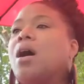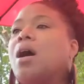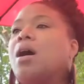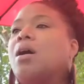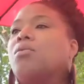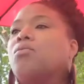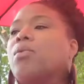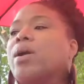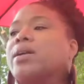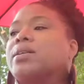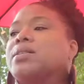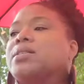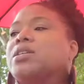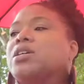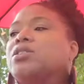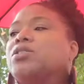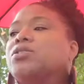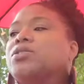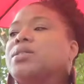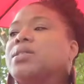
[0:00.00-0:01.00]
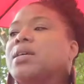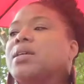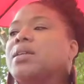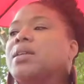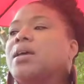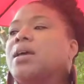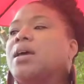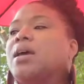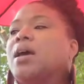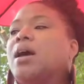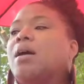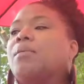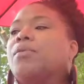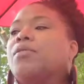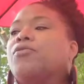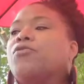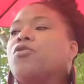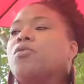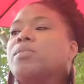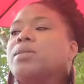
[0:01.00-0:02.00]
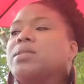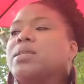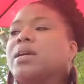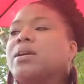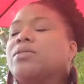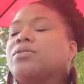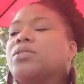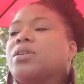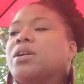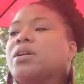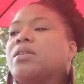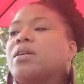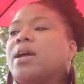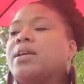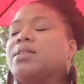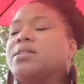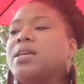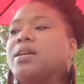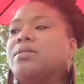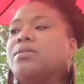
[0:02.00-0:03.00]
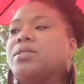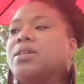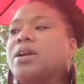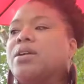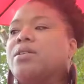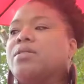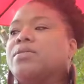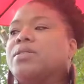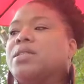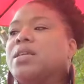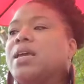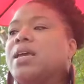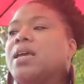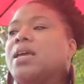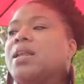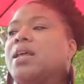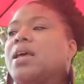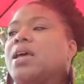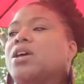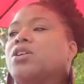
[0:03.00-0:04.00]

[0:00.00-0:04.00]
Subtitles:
Rex Tillerson, the former Secretary of State,